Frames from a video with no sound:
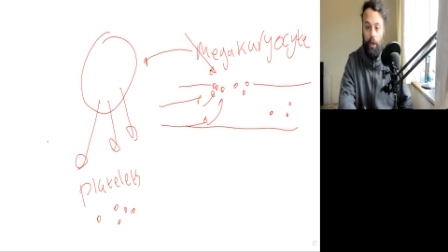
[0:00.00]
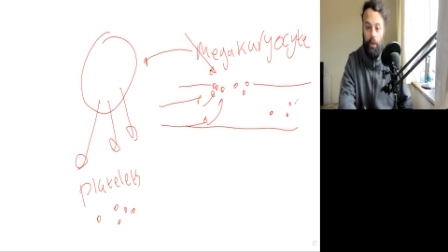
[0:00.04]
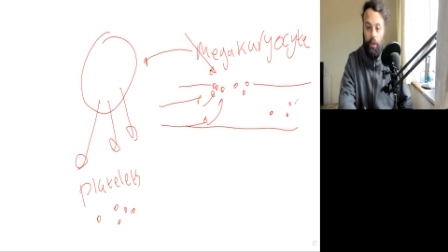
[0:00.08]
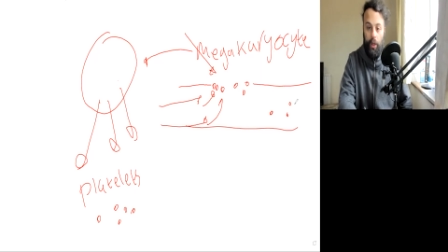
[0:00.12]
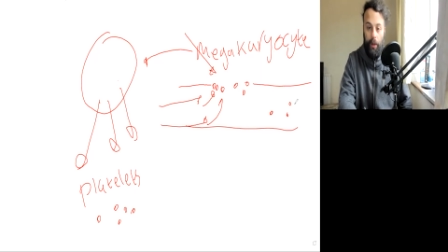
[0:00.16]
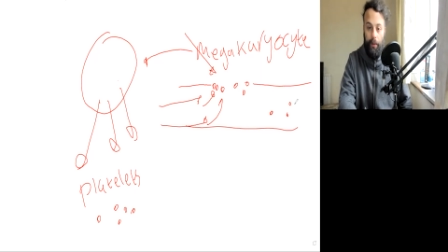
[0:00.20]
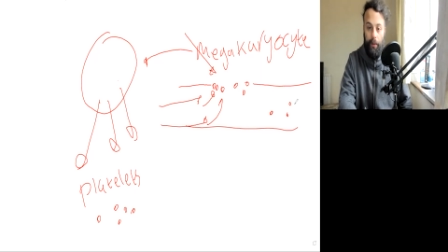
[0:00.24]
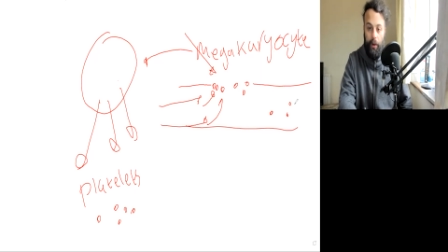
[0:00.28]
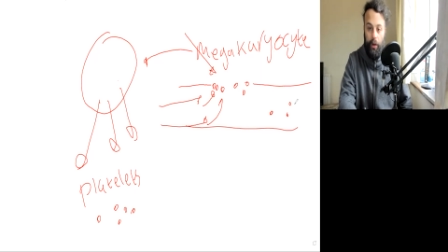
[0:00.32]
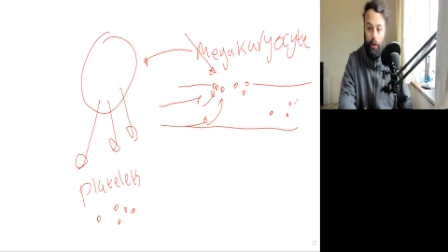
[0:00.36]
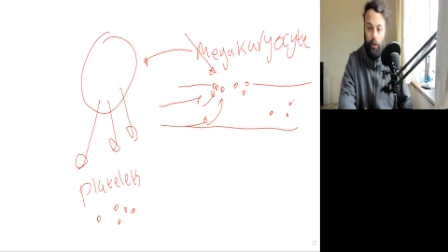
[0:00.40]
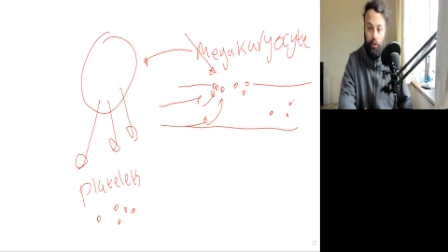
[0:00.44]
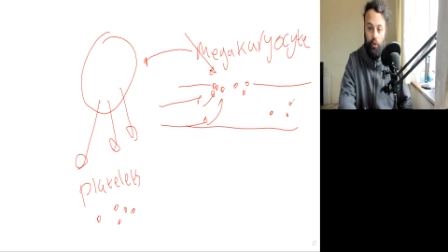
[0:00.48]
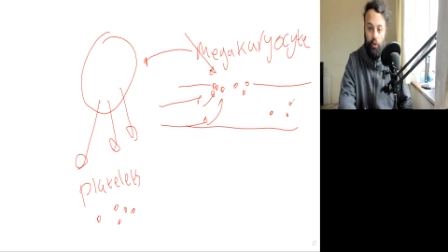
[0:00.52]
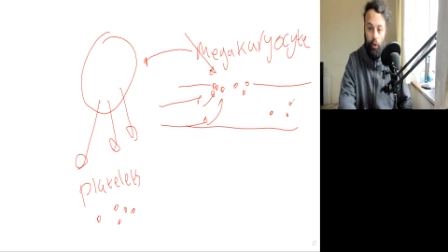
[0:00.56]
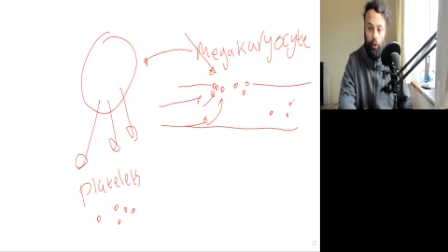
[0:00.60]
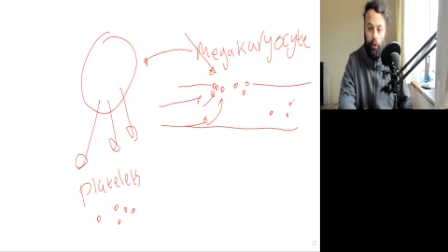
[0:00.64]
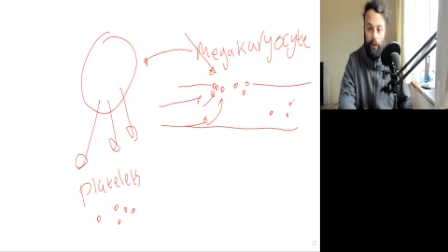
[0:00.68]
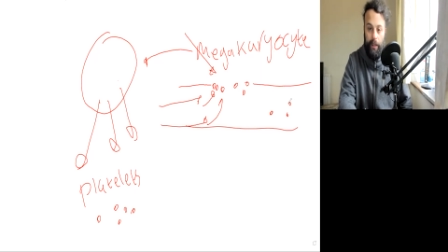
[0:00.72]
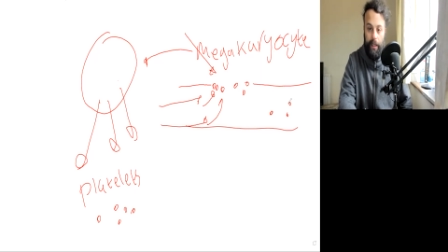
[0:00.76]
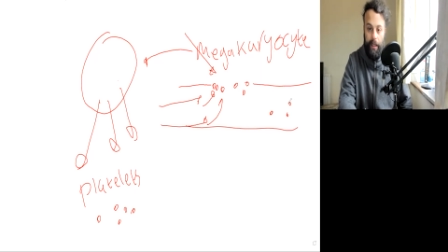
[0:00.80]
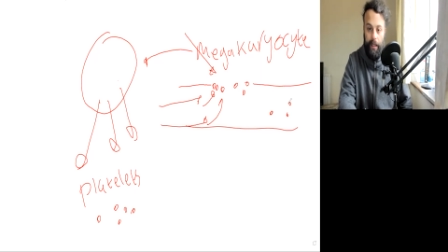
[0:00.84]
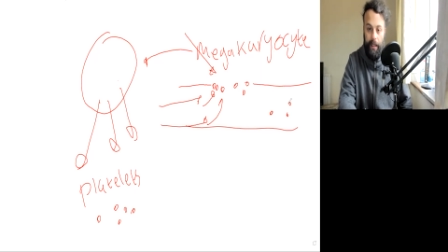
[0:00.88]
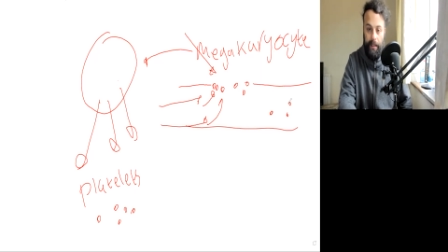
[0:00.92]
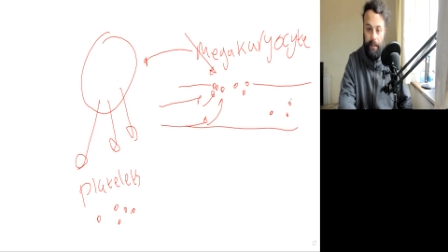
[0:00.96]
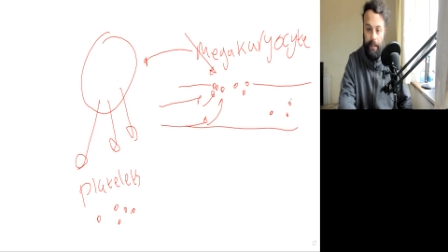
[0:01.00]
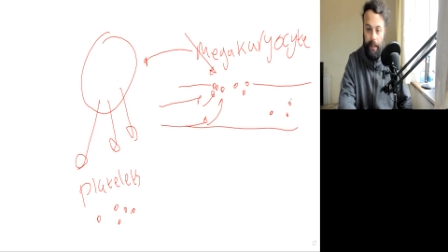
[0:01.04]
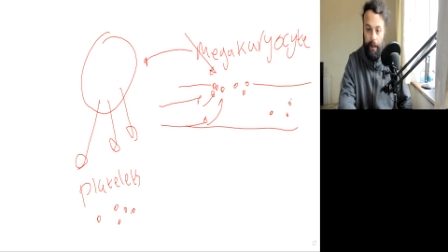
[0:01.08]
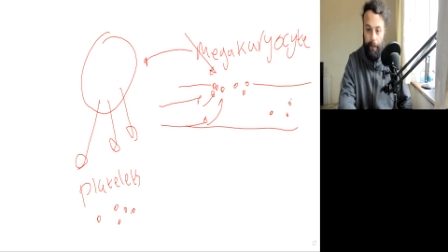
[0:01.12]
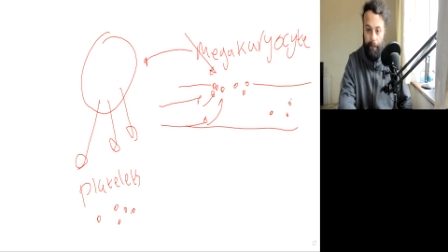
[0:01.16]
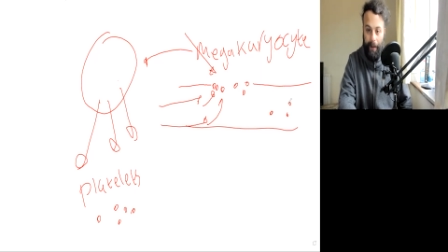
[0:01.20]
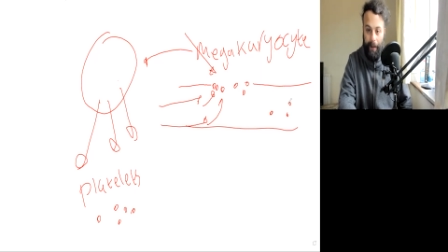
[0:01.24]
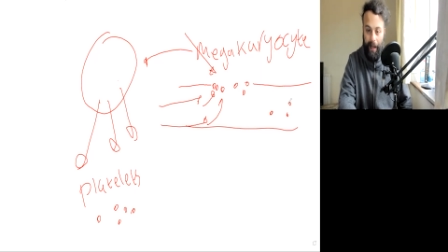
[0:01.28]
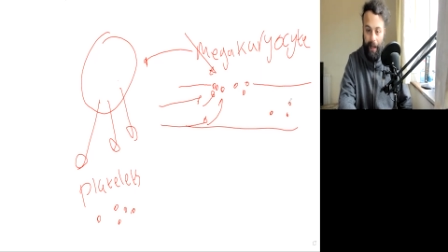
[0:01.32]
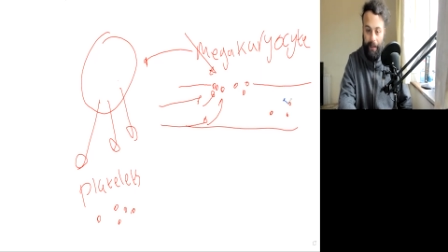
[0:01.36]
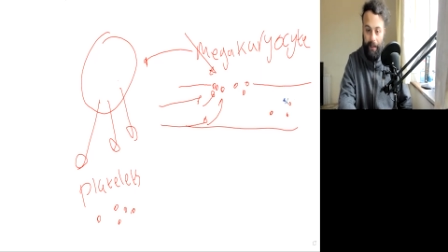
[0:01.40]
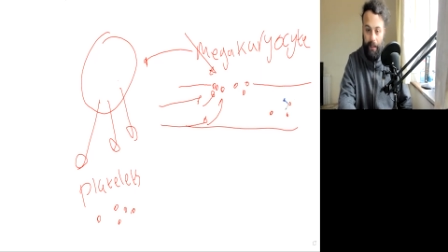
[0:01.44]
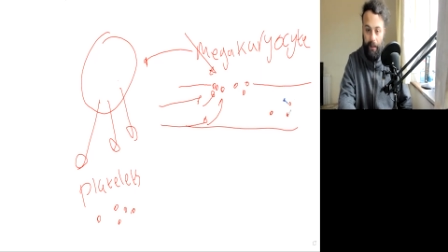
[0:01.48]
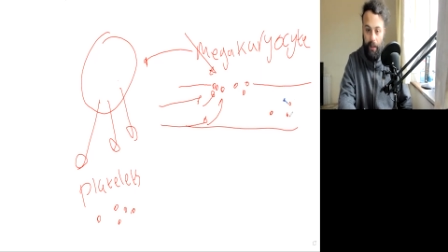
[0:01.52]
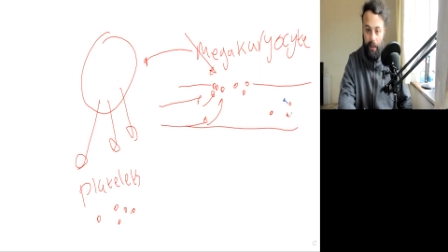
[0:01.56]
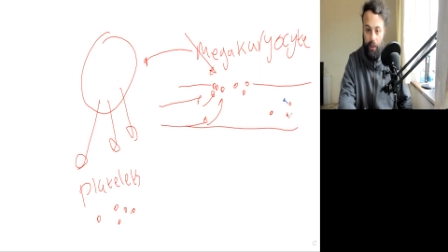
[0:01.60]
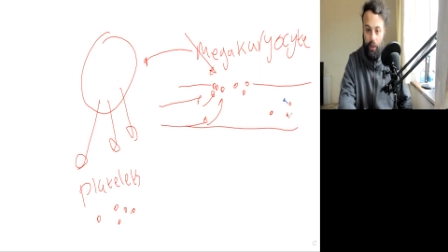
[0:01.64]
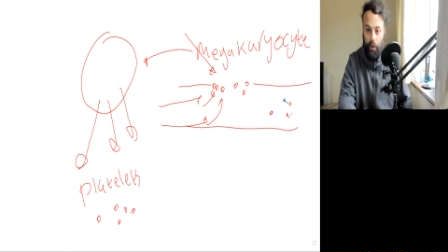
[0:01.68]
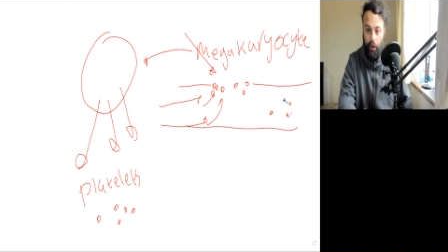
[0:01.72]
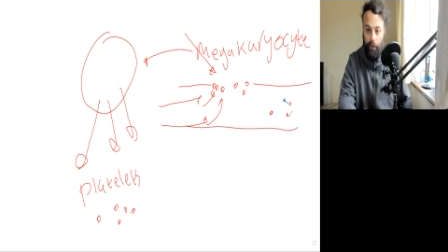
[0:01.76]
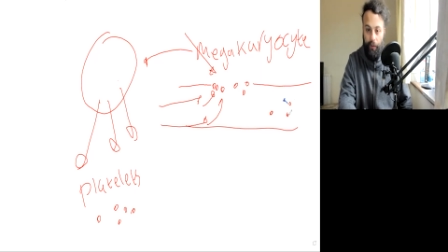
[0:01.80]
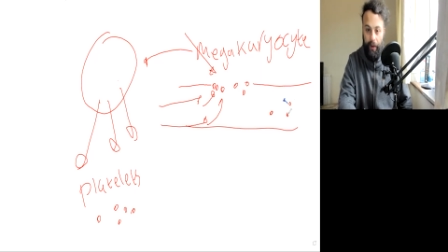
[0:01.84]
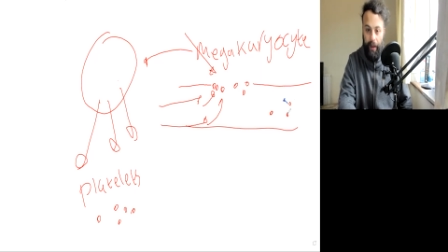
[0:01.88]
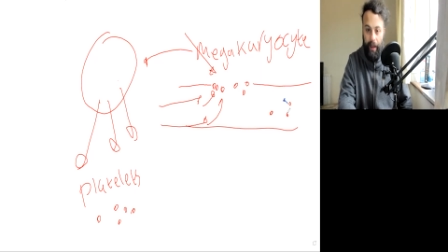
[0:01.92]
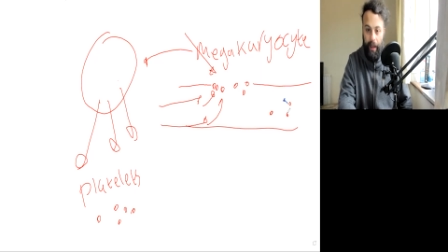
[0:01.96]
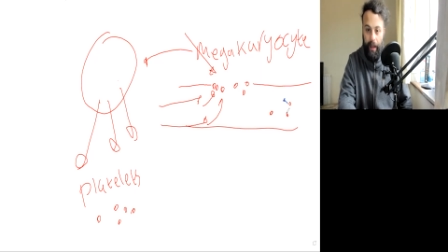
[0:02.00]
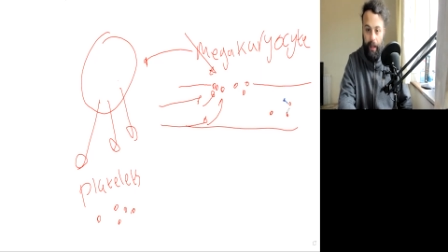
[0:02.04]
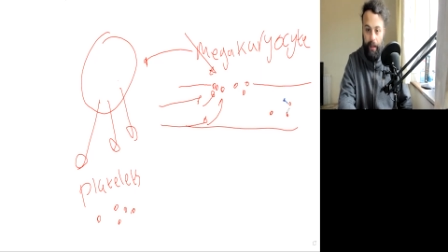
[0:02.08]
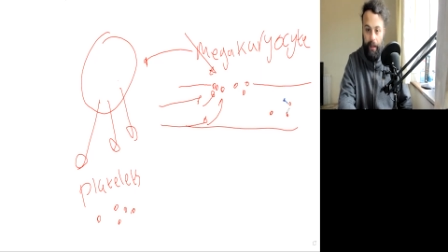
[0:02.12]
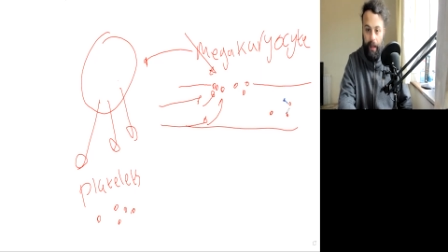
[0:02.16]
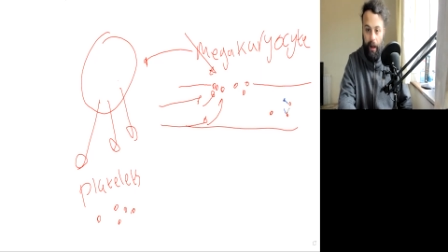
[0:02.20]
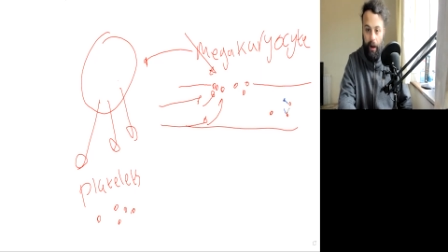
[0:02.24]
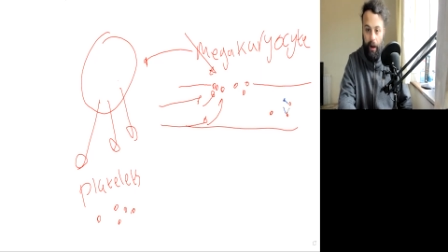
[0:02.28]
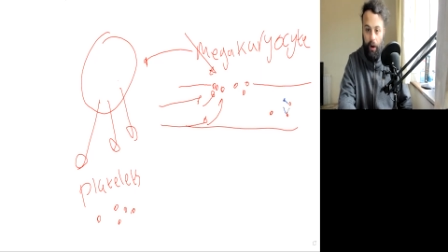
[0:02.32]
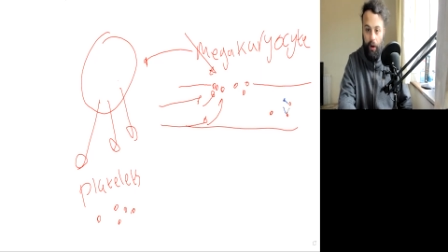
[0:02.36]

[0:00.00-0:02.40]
So I'm going to draw these platelets over here that